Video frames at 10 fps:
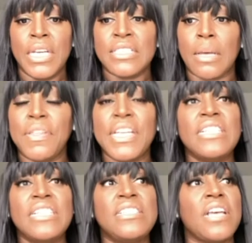
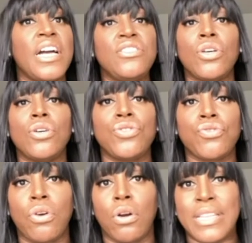Something Inside So
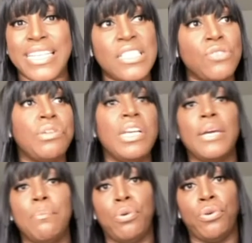Strong. This is
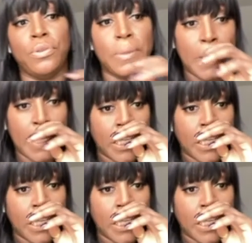really important.